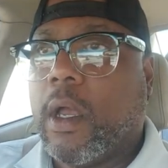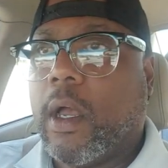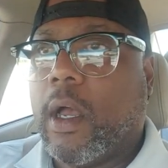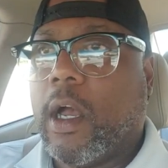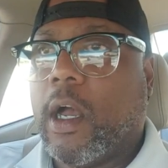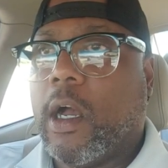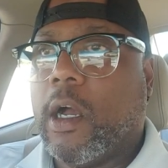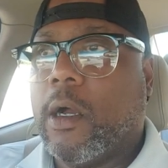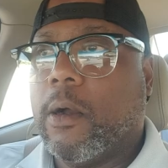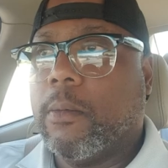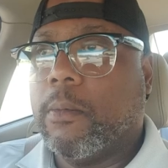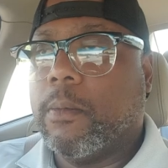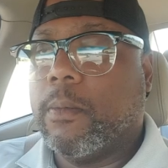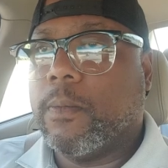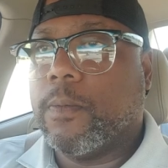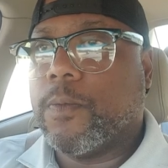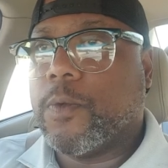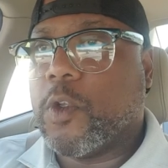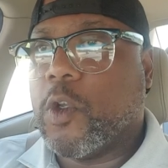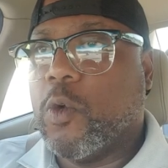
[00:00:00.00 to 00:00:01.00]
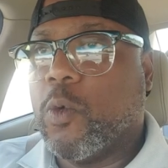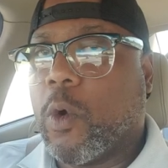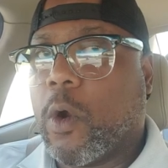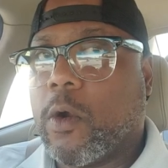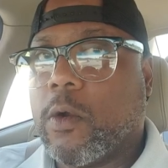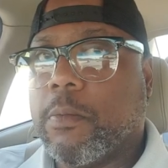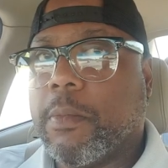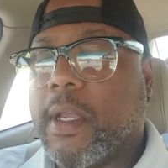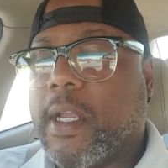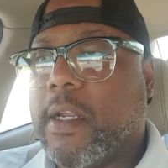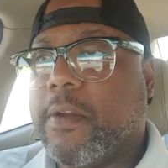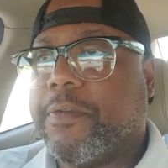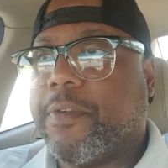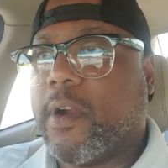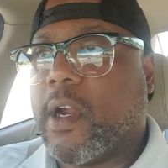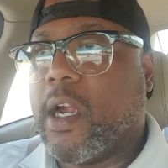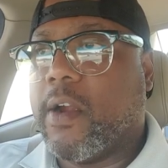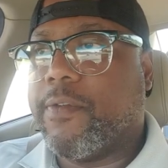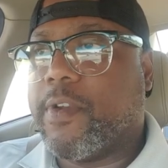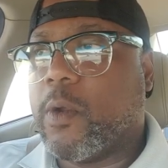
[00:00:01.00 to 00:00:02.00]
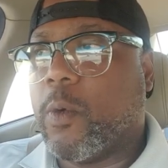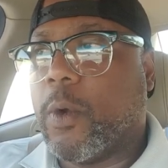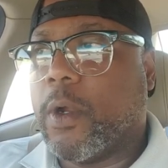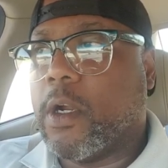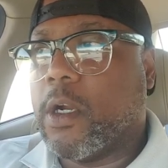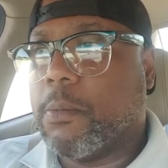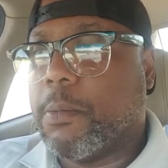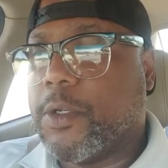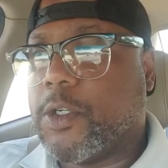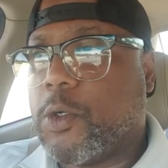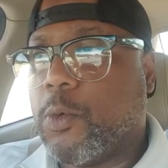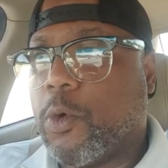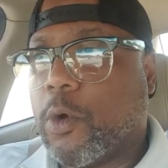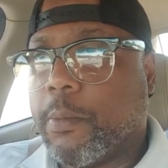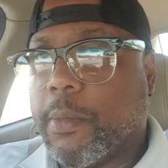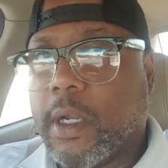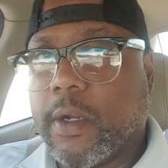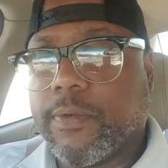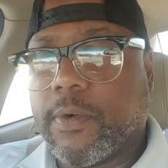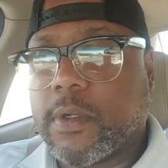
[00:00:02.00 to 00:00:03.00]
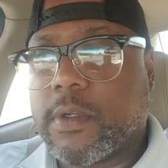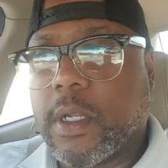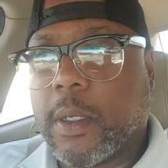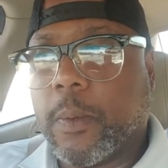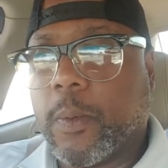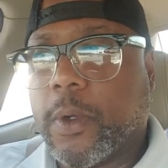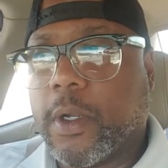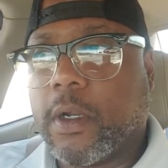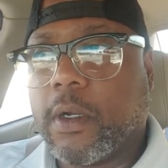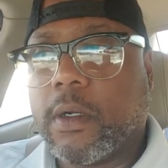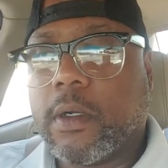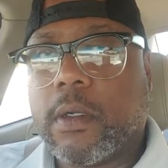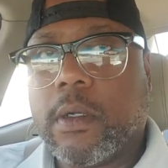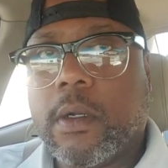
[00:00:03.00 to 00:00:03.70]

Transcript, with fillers: Um, you weren't made for everywhere, but you were made for somewhere.